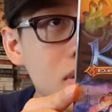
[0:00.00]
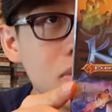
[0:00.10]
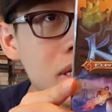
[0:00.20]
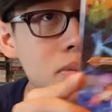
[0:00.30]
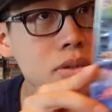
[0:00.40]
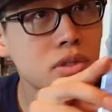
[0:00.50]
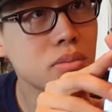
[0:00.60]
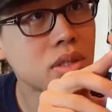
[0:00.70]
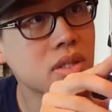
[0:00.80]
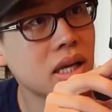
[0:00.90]
Man, this person
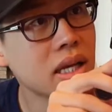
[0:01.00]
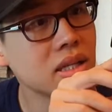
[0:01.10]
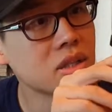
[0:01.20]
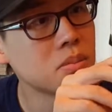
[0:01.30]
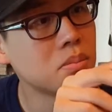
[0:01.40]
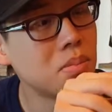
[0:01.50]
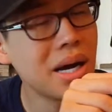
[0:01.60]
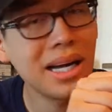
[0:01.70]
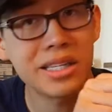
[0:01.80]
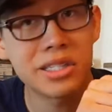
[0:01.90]
must have just
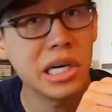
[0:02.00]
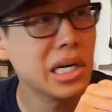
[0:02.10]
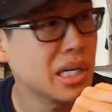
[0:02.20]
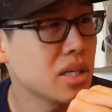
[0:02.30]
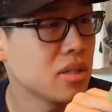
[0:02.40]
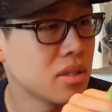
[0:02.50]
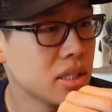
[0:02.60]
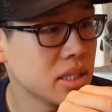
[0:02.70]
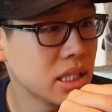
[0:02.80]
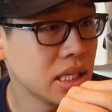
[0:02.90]
bought a ton of
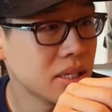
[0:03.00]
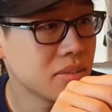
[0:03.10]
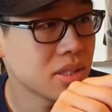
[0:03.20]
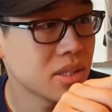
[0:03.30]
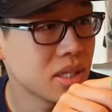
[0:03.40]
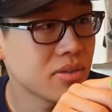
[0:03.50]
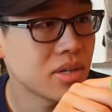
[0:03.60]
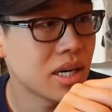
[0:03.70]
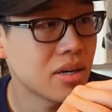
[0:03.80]
these games and never got